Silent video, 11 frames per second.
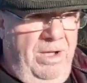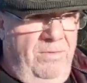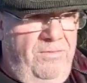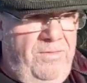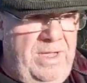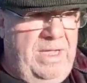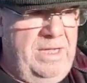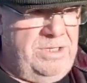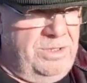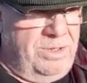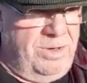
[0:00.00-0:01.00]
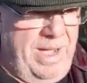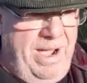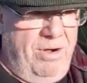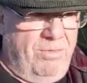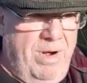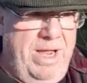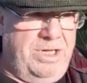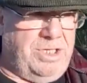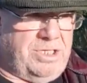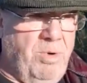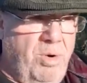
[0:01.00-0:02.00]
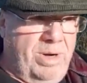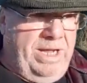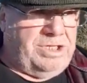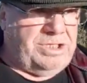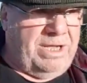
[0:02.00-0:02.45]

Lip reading: feed your outrageous mortgage.